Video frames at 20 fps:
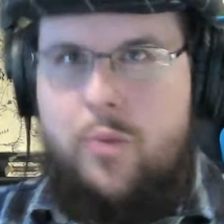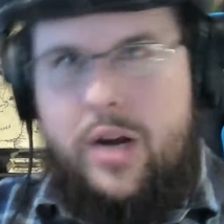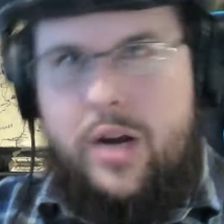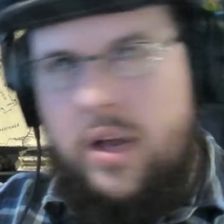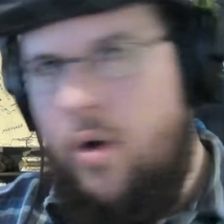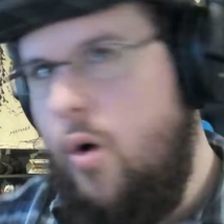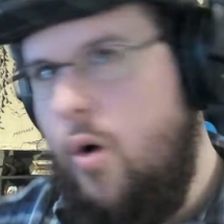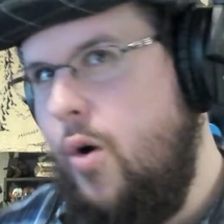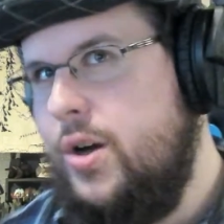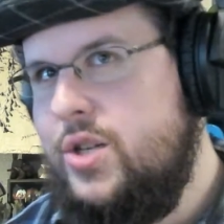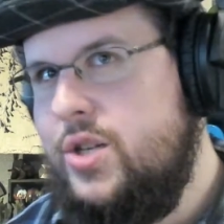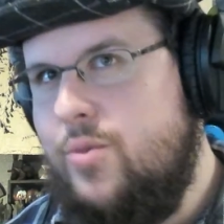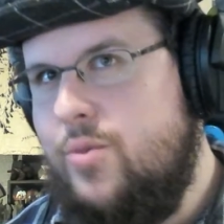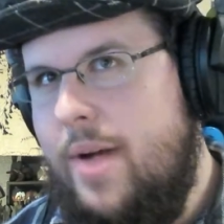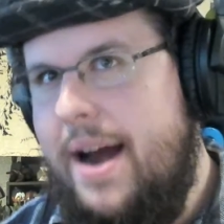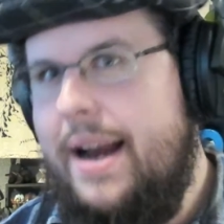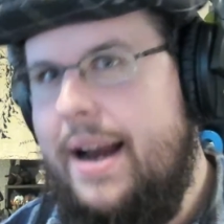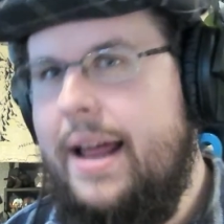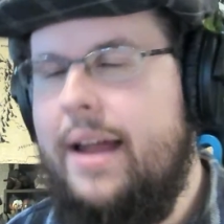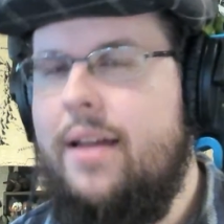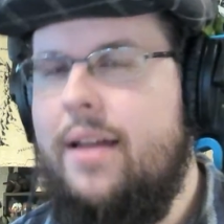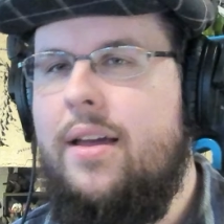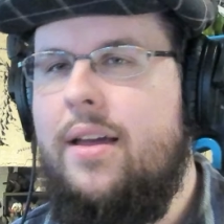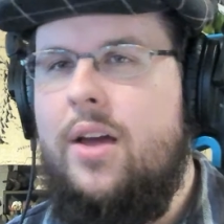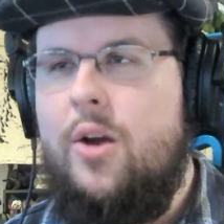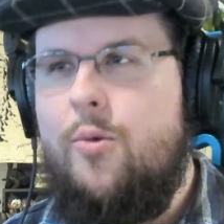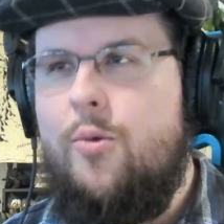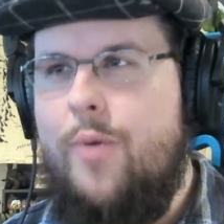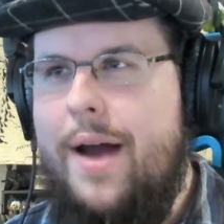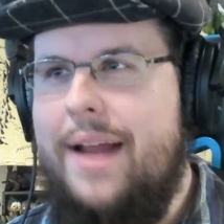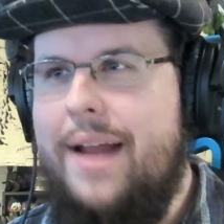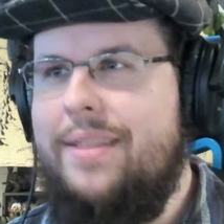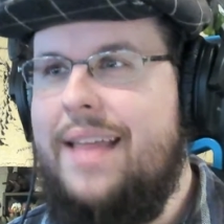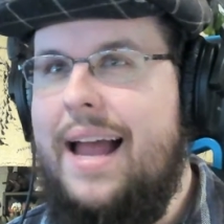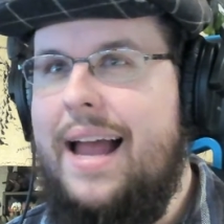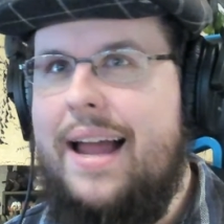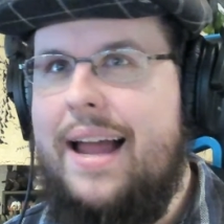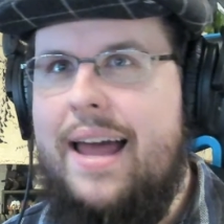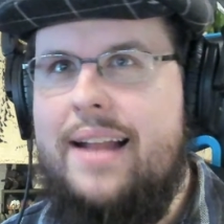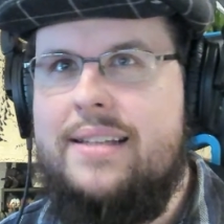horse riding, right?
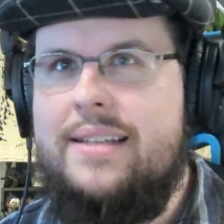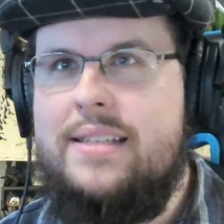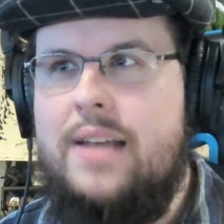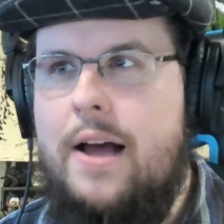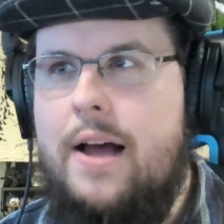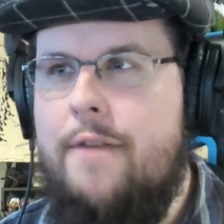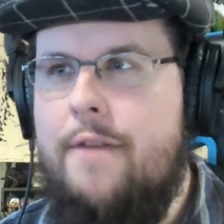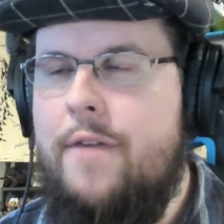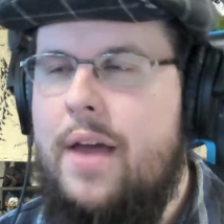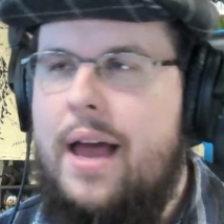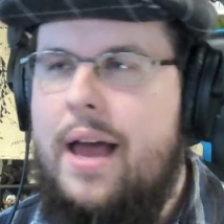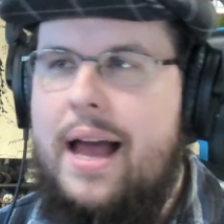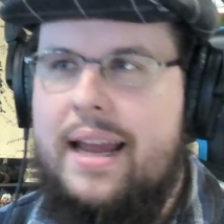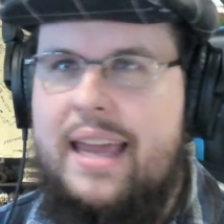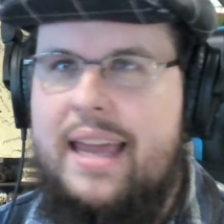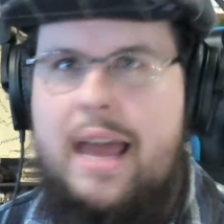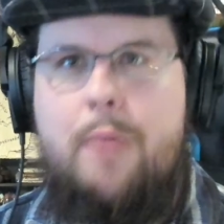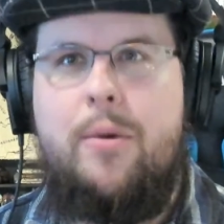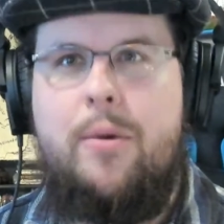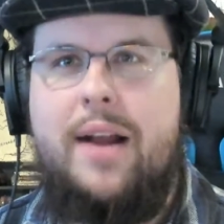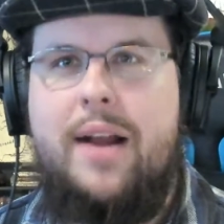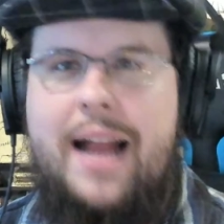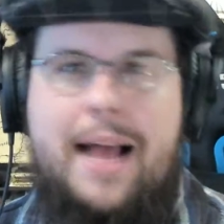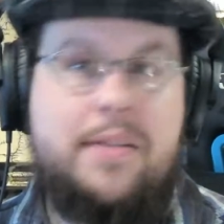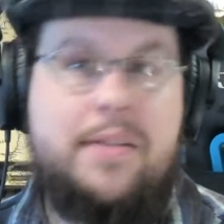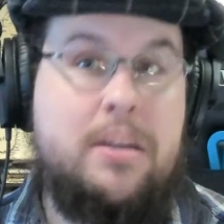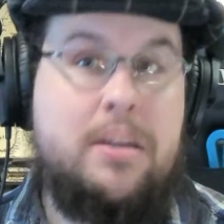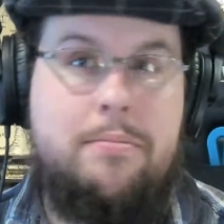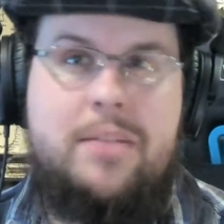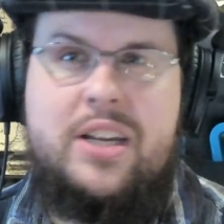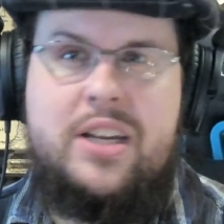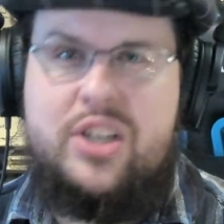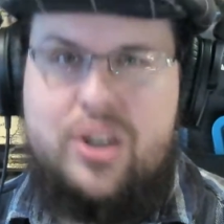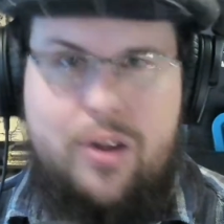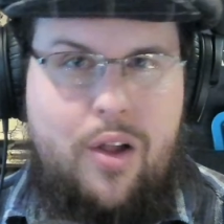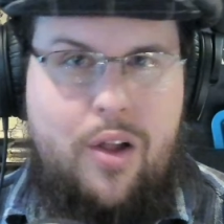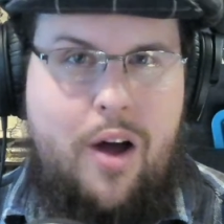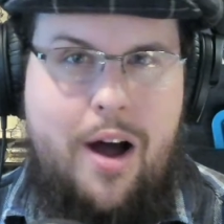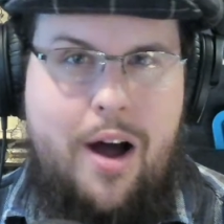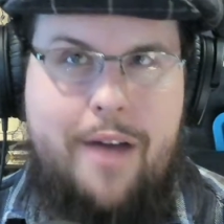That kind of stuff. Again, we're going to have some
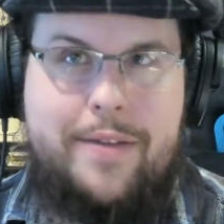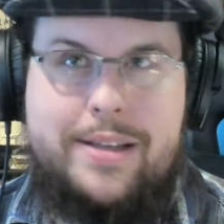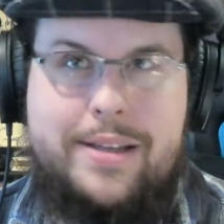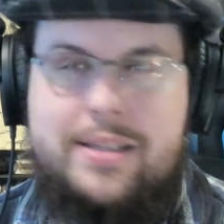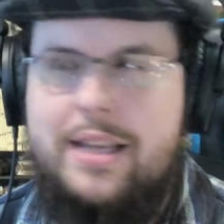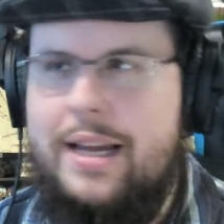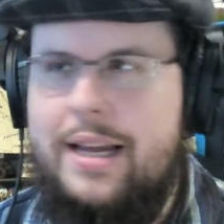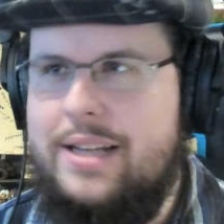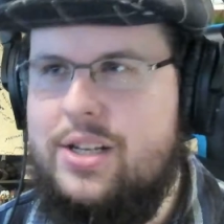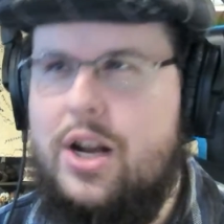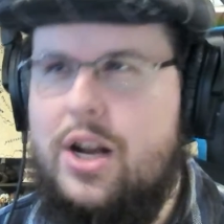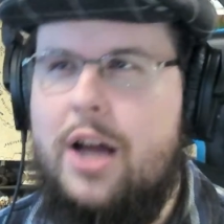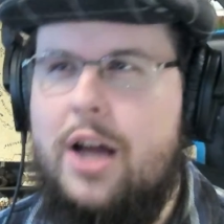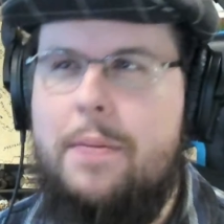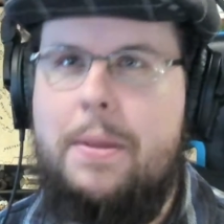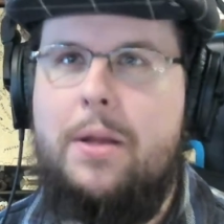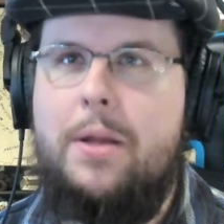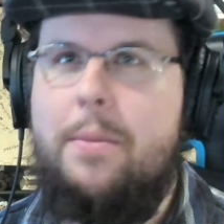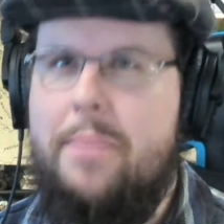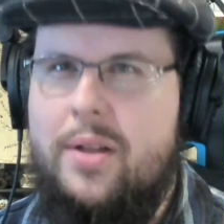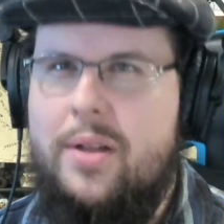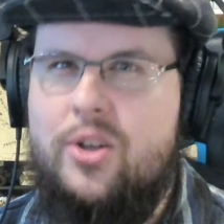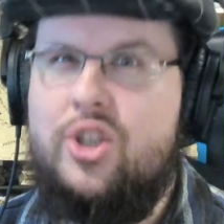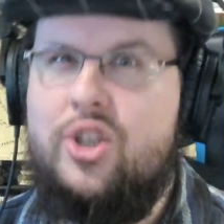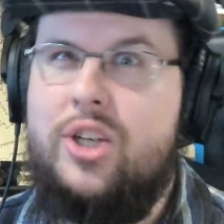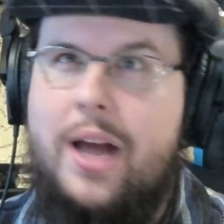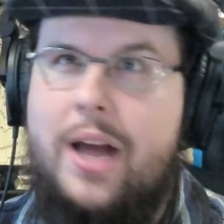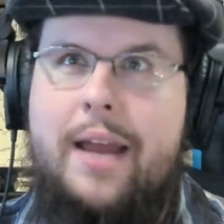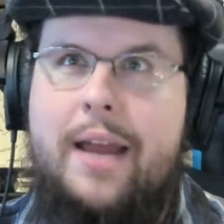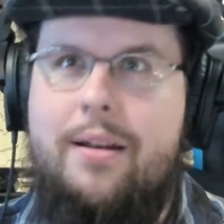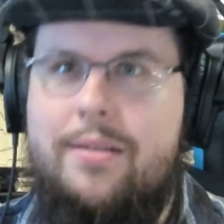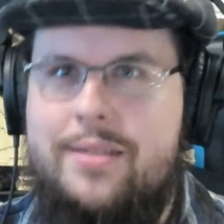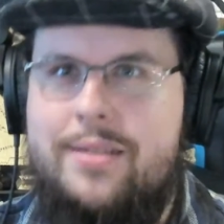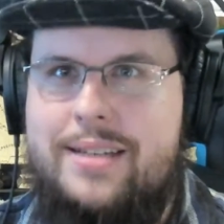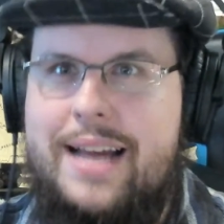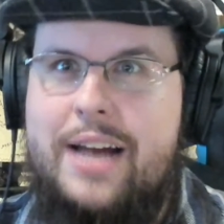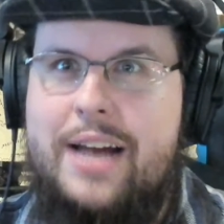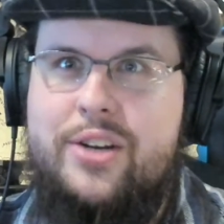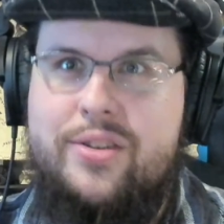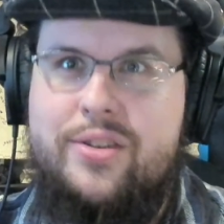digital, obviously, because they're not going to be able to build giant
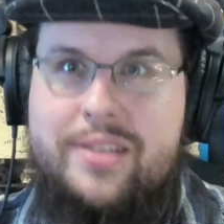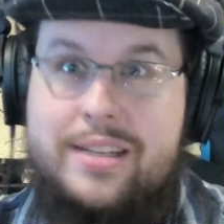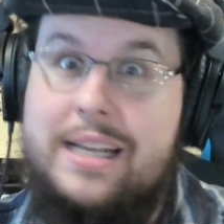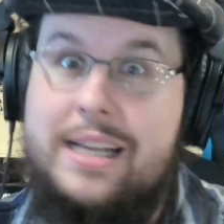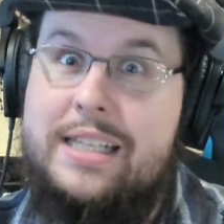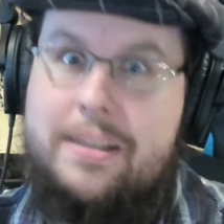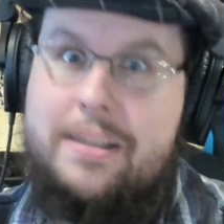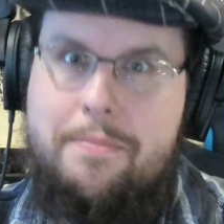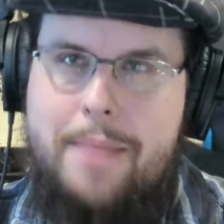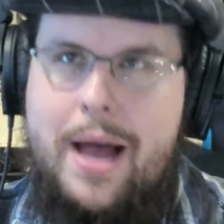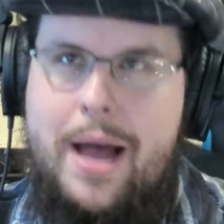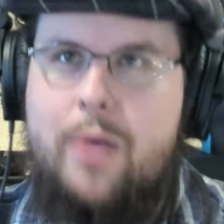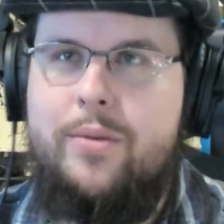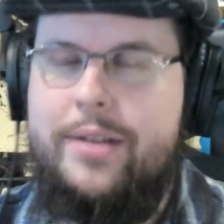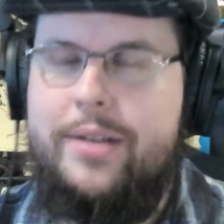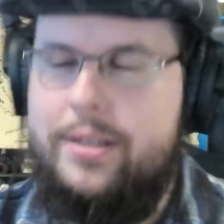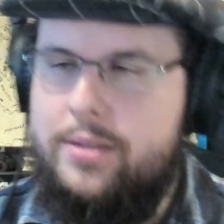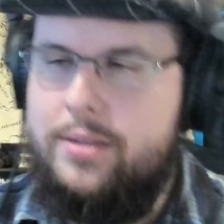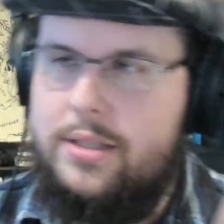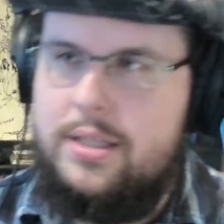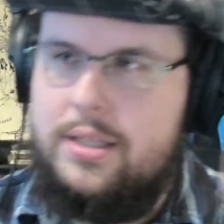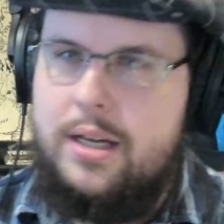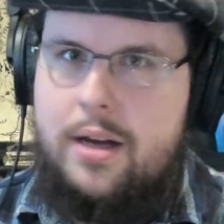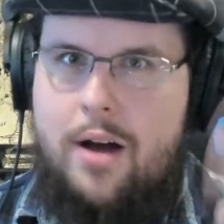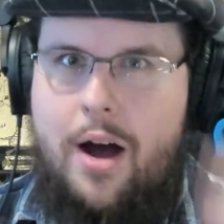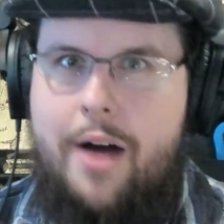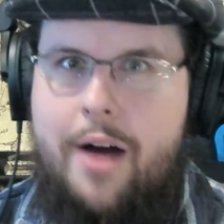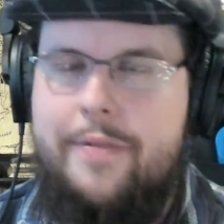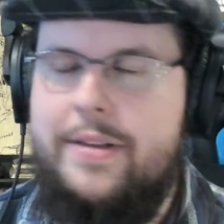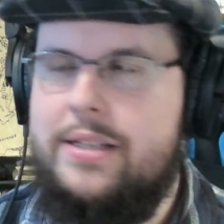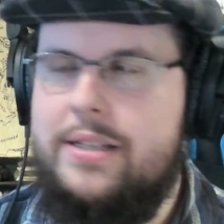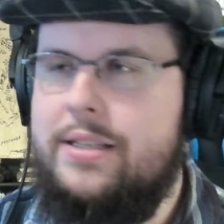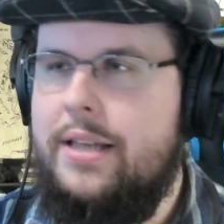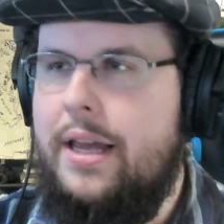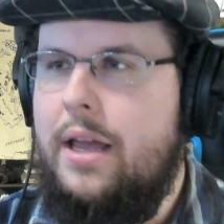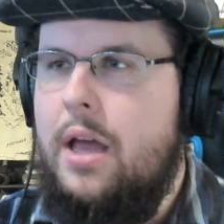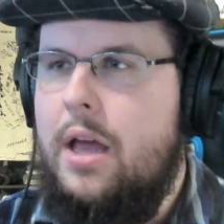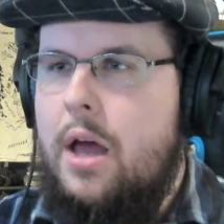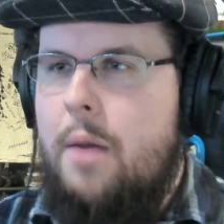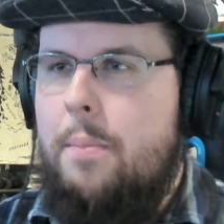statues the size of mountains, obviously.